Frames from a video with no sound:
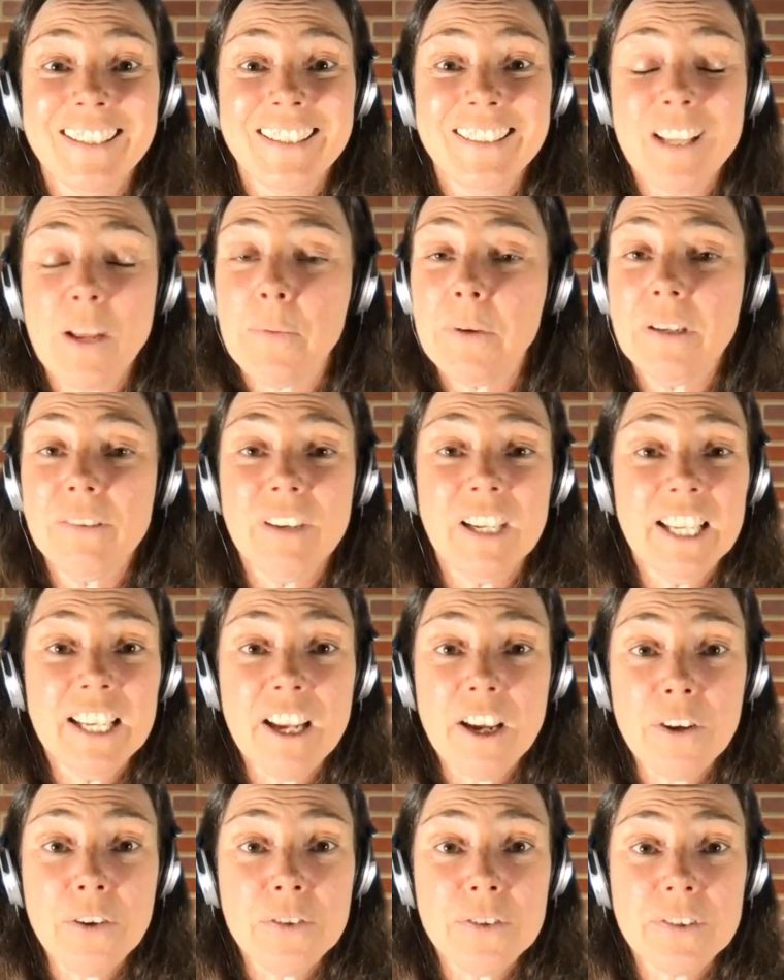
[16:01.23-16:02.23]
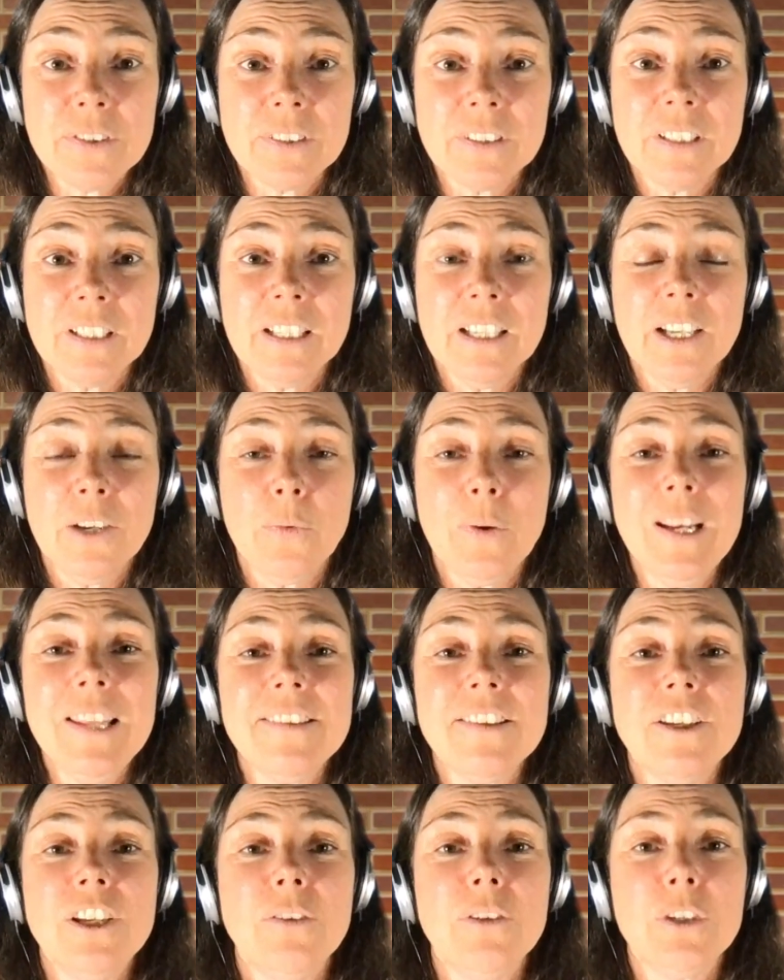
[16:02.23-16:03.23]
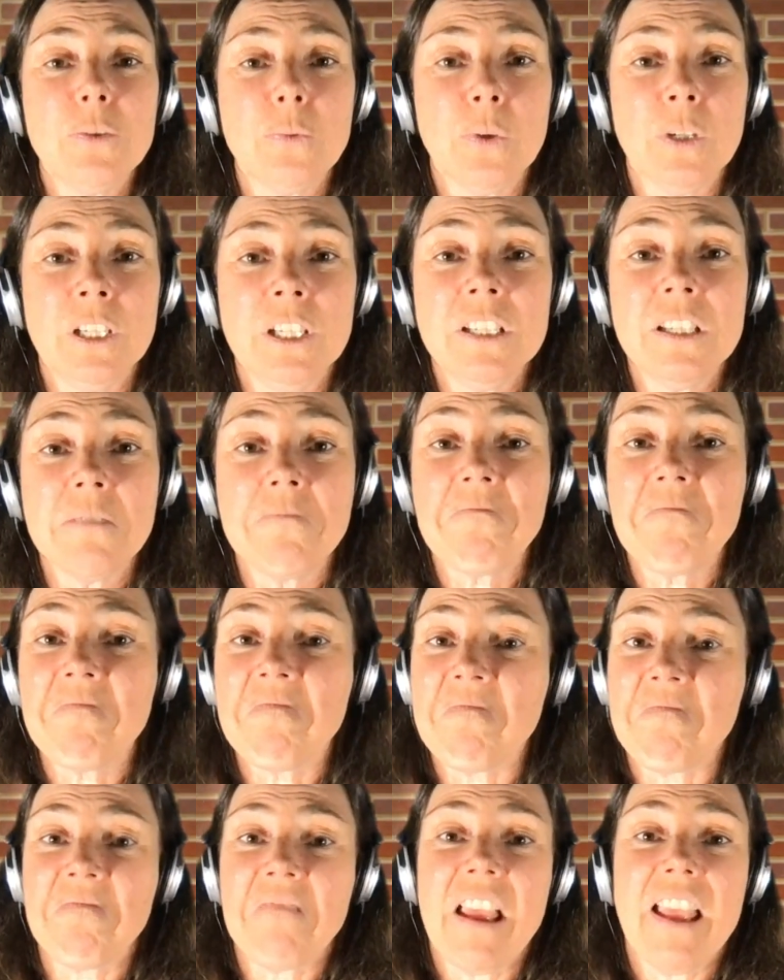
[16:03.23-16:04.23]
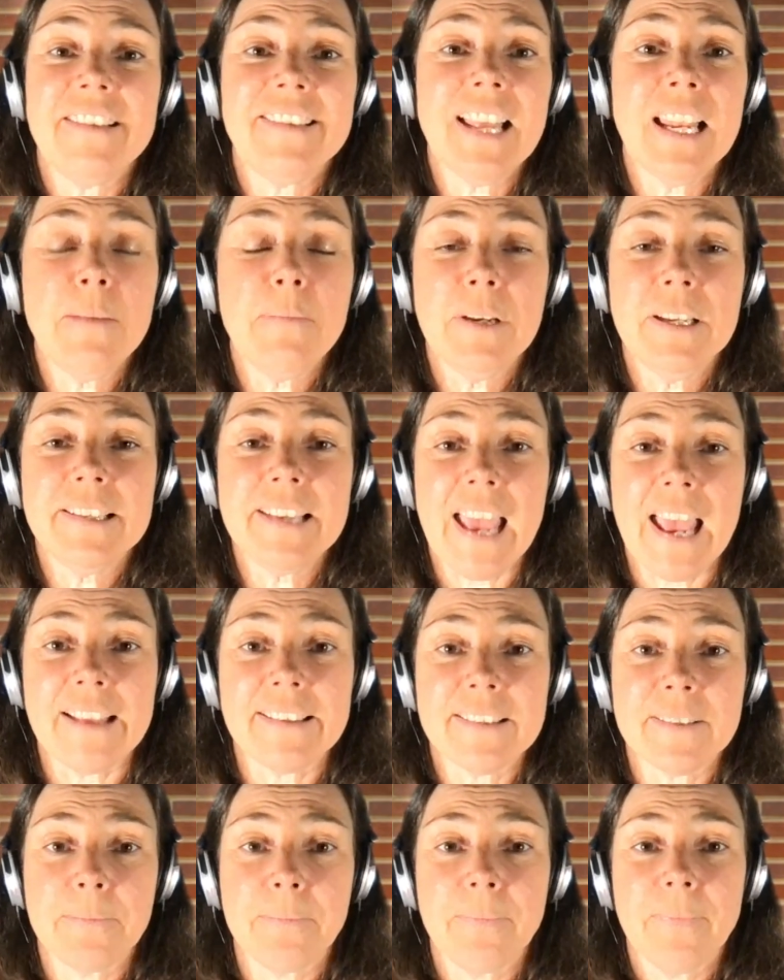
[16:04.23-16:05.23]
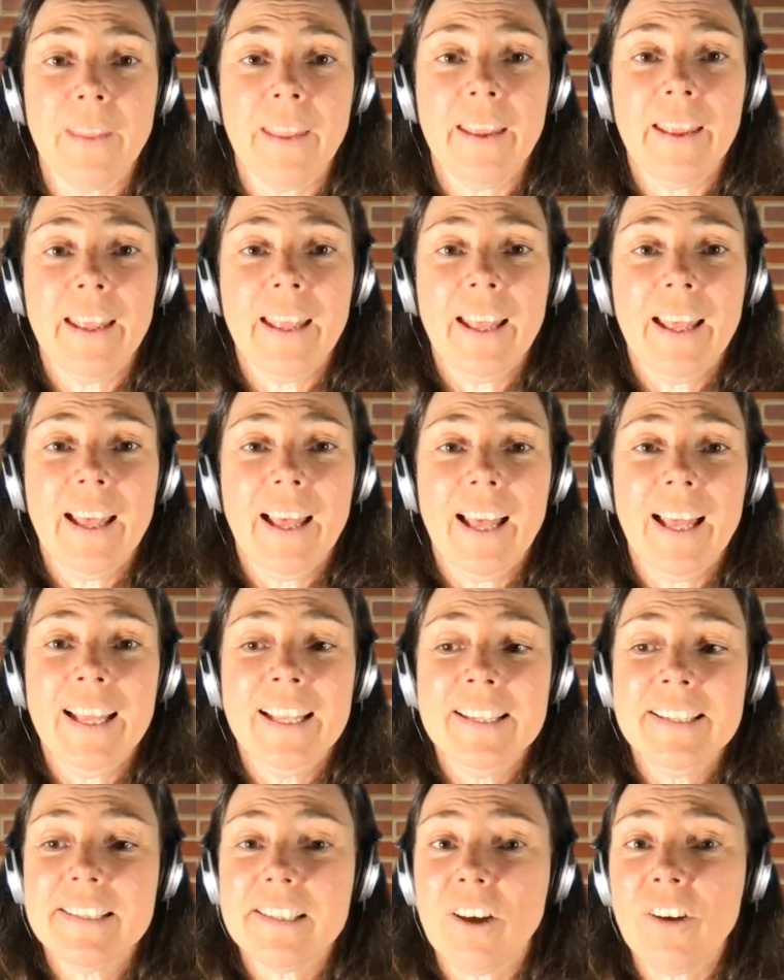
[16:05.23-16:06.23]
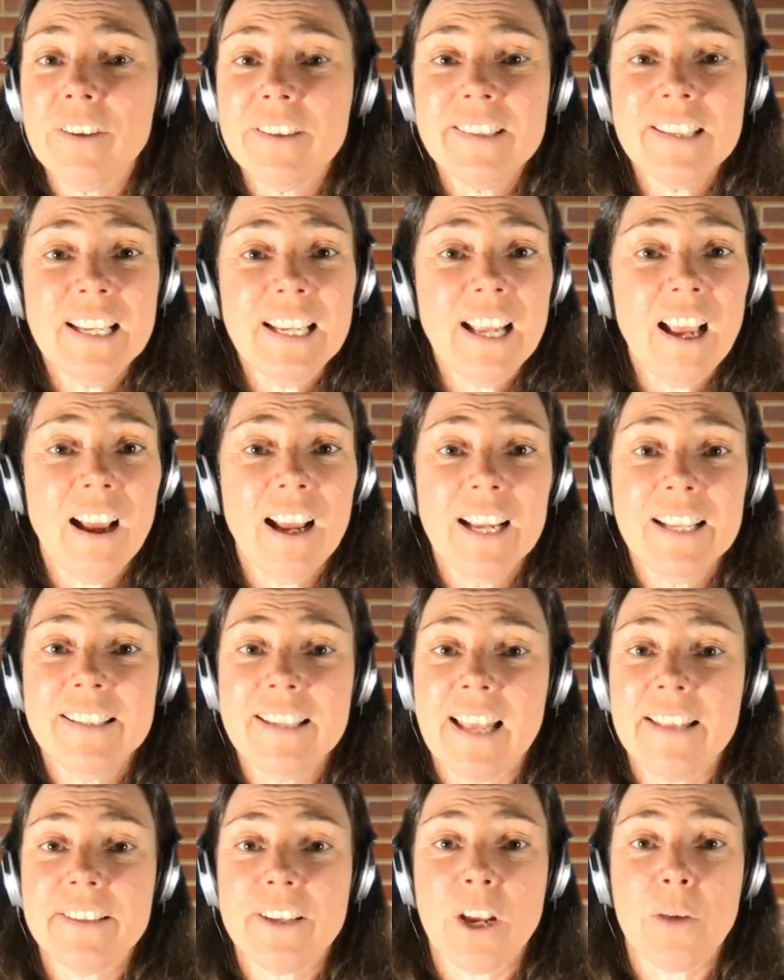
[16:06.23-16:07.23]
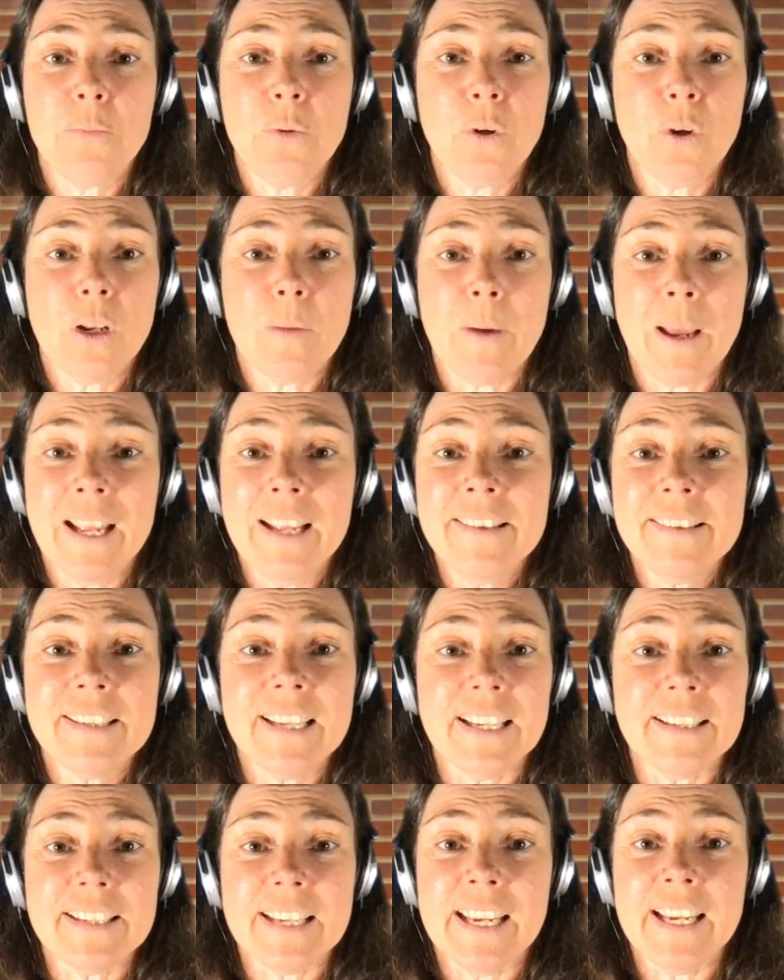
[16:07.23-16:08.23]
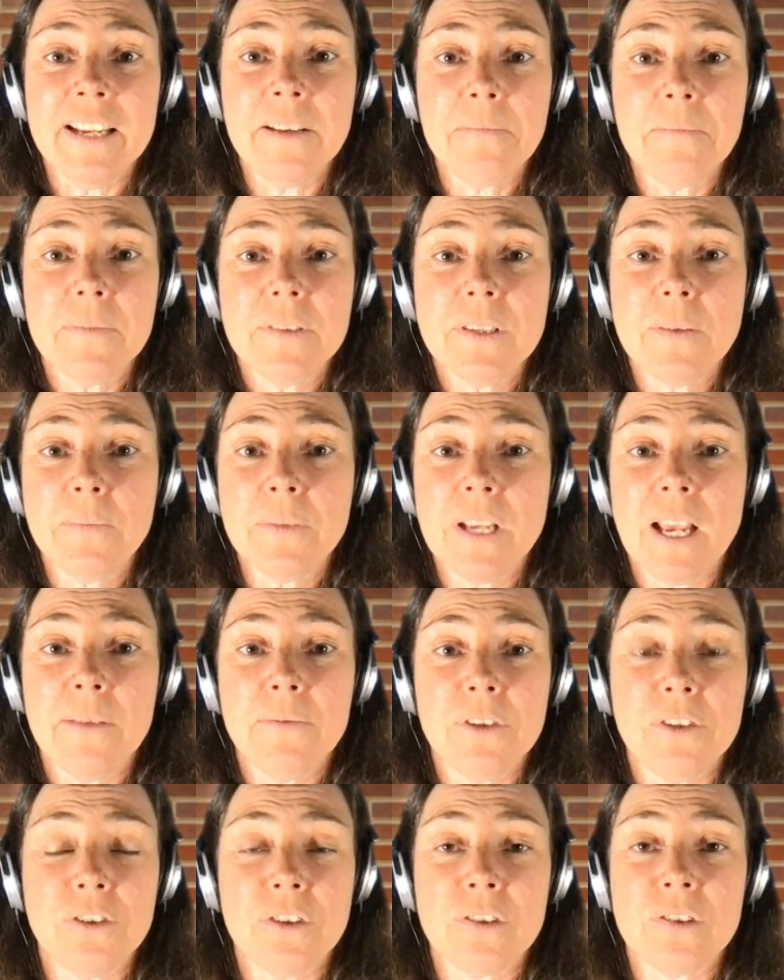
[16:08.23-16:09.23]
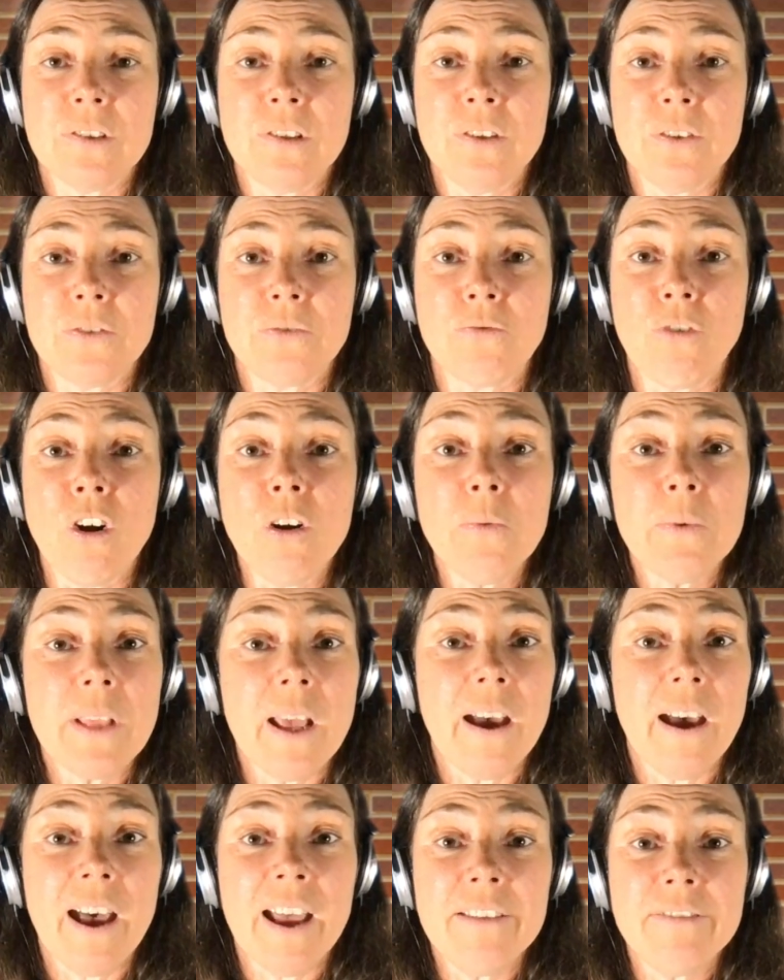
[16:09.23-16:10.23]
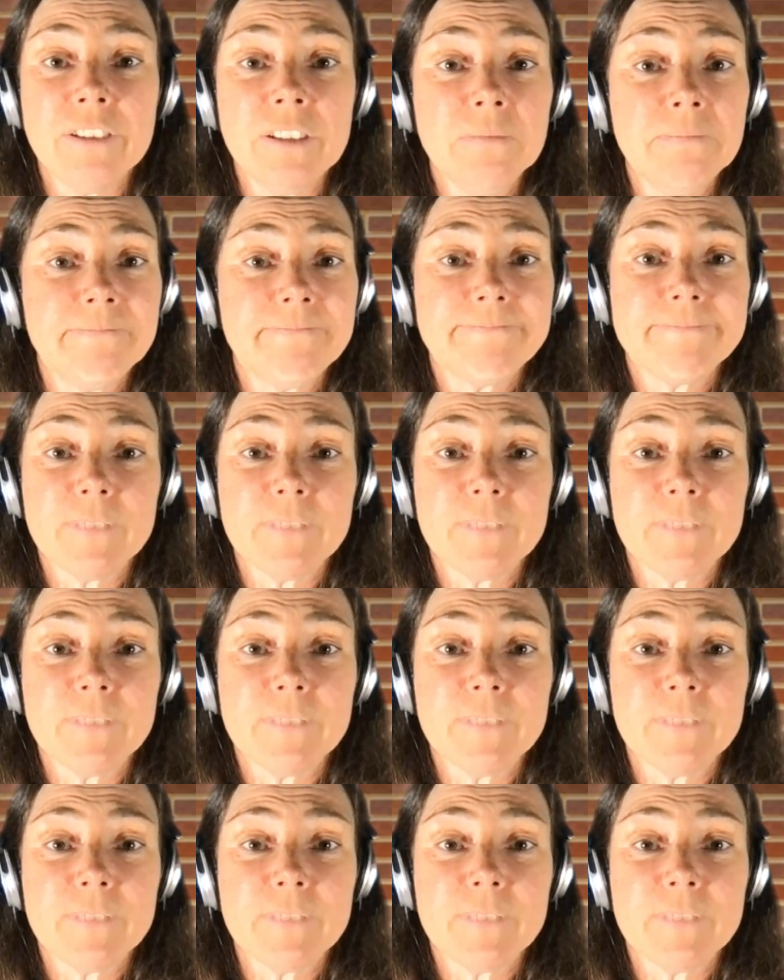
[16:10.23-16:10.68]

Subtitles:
nobody really knows. When it's a newish word, it's anybody's guess. And honestly, I tend to go purely by instinct here. Sometimes it just looks wrong without a hyphen.